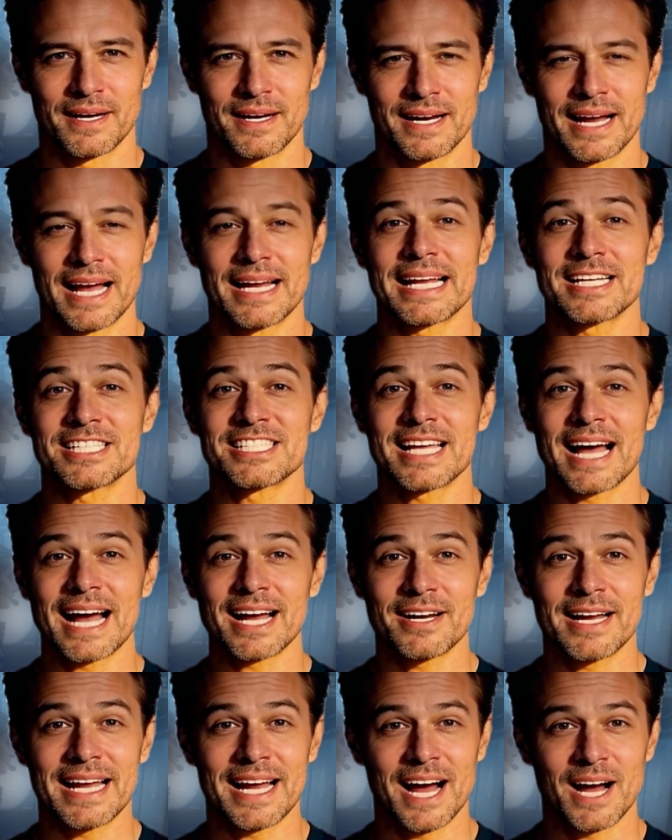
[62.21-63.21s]
and
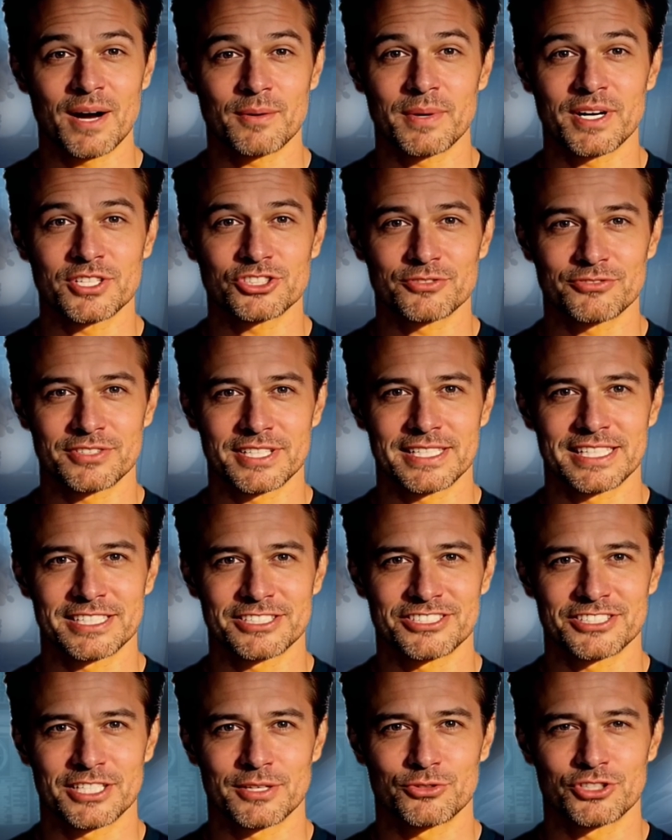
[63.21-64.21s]
exactly how much of it is
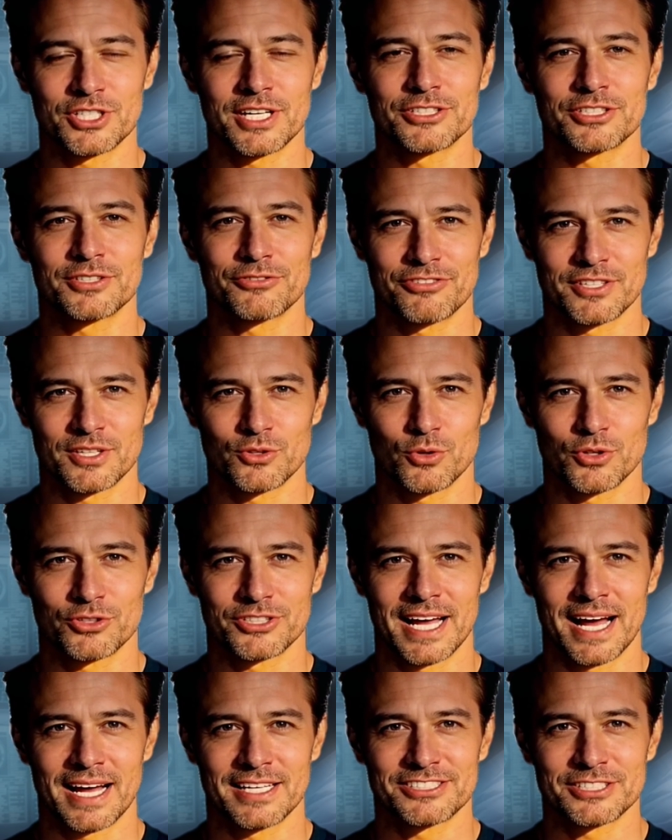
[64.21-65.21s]
subject to federal
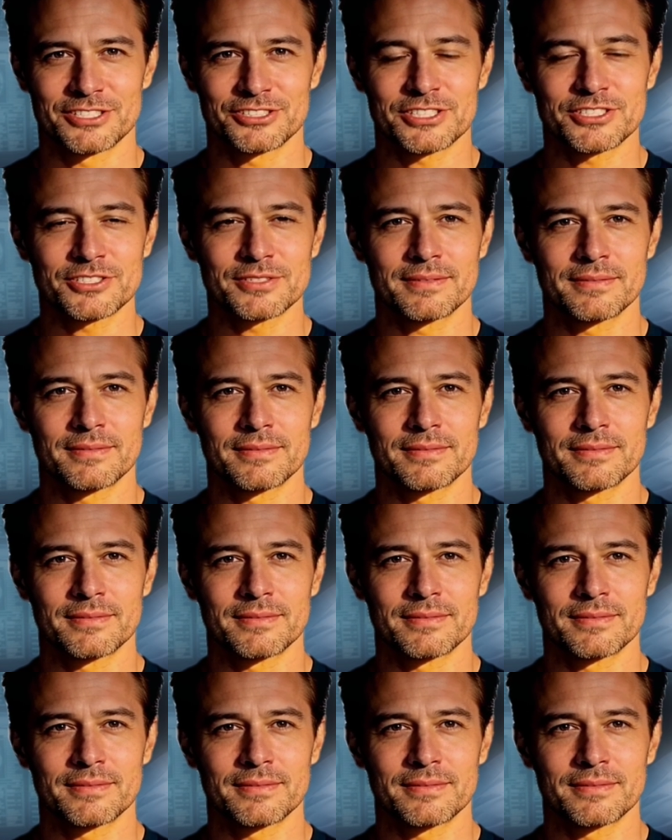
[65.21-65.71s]
taxes.